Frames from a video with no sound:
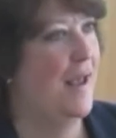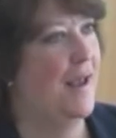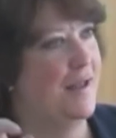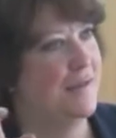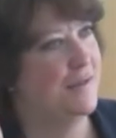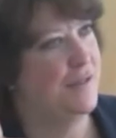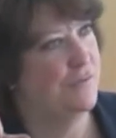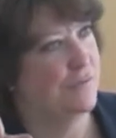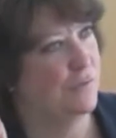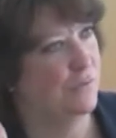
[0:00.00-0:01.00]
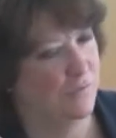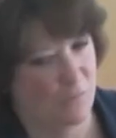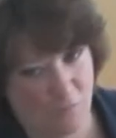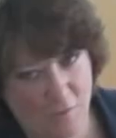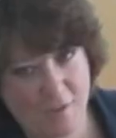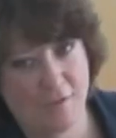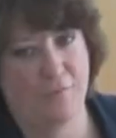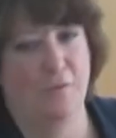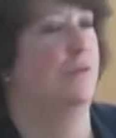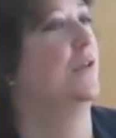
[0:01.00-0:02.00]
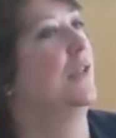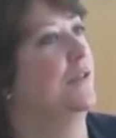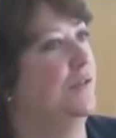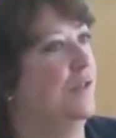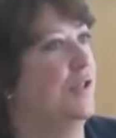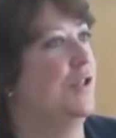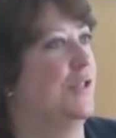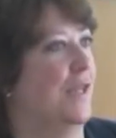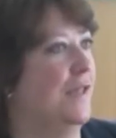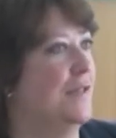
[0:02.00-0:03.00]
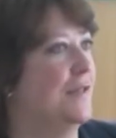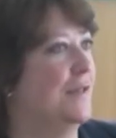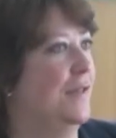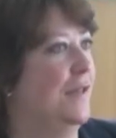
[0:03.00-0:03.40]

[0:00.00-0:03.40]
And even worse, if you look at the Dutch text,